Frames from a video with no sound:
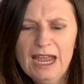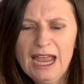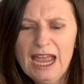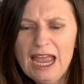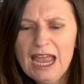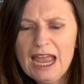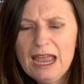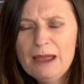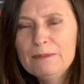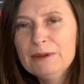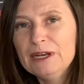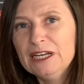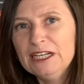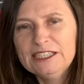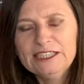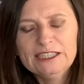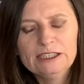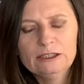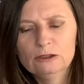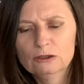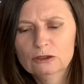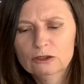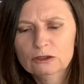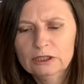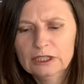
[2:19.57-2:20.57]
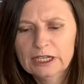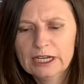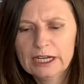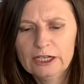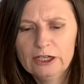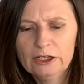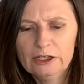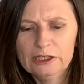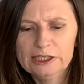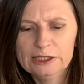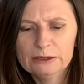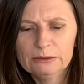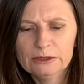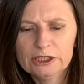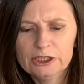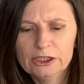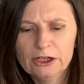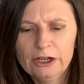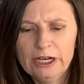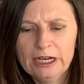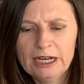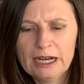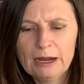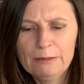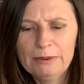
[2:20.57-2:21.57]
Ebony still couldn't get used to it
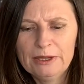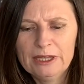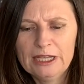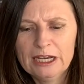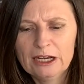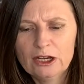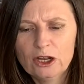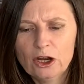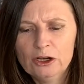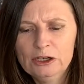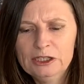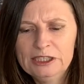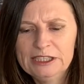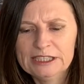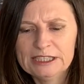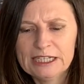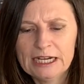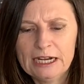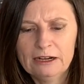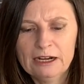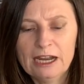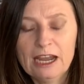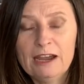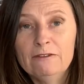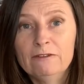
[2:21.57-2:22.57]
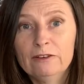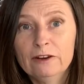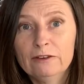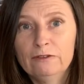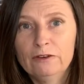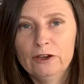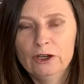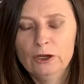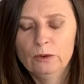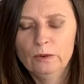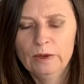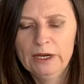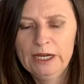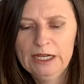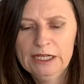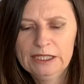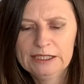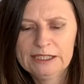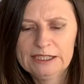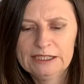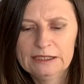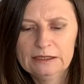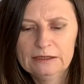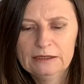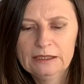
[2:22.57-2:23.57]
turning up in their coast town every few
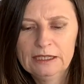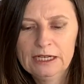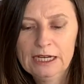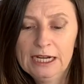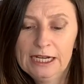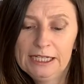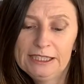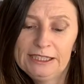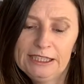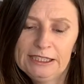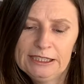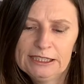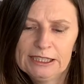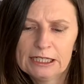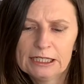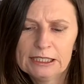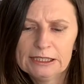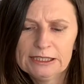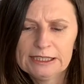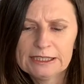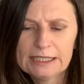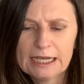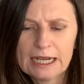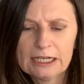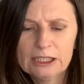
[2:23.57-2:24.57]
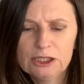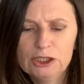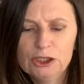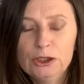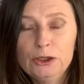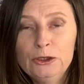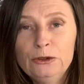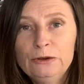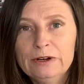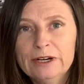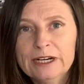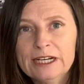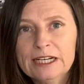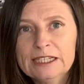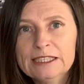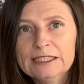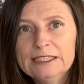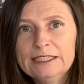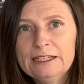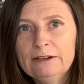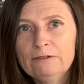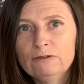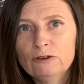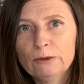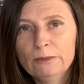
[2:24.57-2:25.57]
weeks, since it had started touring
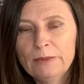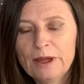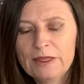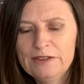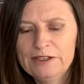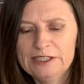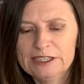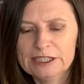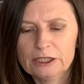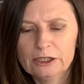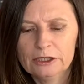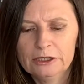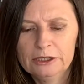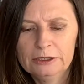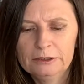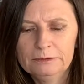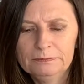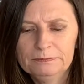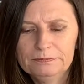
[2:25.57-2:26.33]
several months ago.